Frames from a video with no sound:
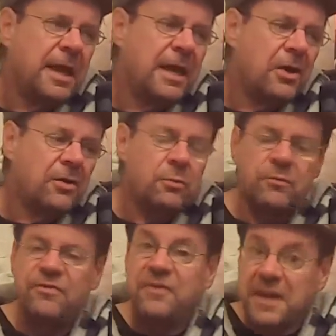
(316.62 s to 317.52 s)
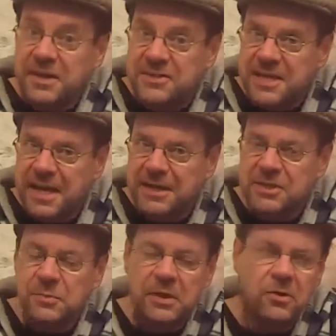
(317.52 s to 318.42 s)
uh, or fake tan
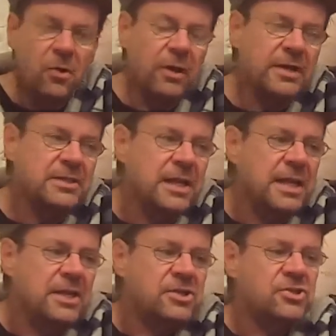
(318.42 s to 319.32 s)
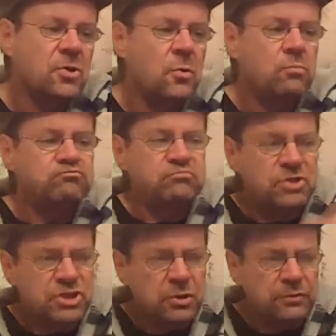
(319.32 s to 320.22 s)
as we call it. So
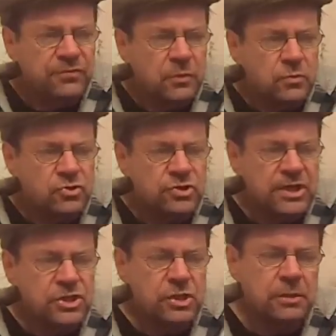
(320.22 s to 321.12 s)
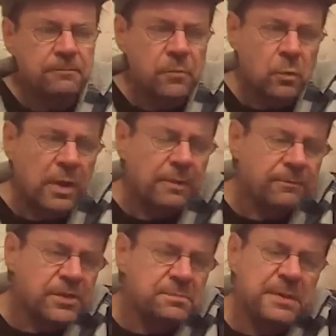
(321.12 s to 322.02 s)
chill filtration,
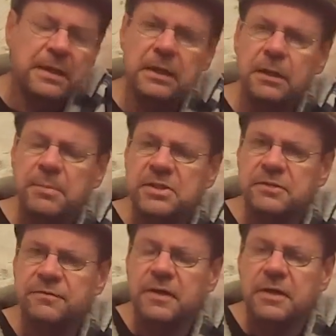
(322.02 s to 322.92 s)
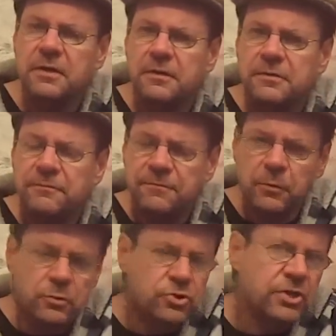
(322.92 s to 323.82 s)
well, there's been a little bit of
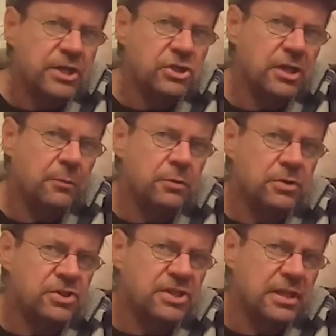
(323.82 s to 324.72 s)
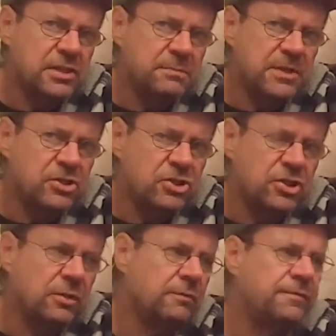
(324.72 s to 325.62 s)
filtration. I wouldn't say it's been
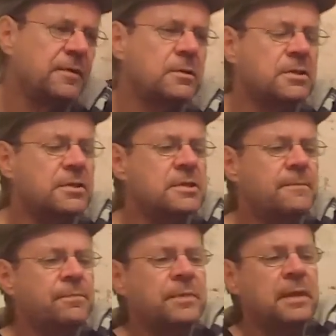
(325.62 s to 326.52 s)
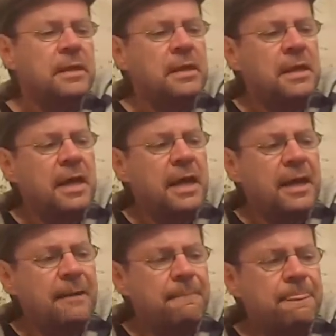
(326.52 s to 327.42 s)
chill filtered.
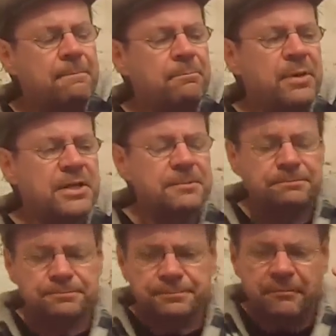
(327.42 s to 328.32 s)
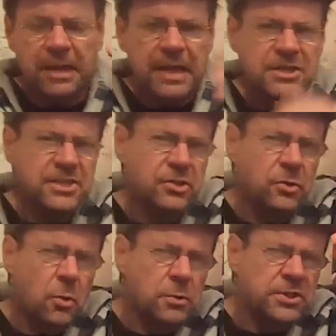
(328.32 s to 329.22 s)
Um, but let's
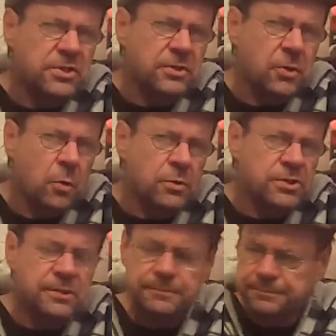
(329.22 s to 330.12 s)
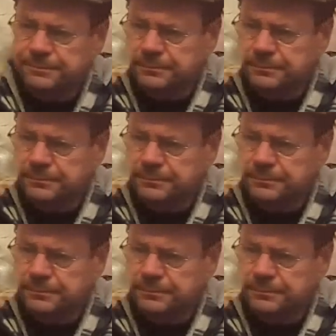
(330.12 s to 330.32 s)
go to the nose.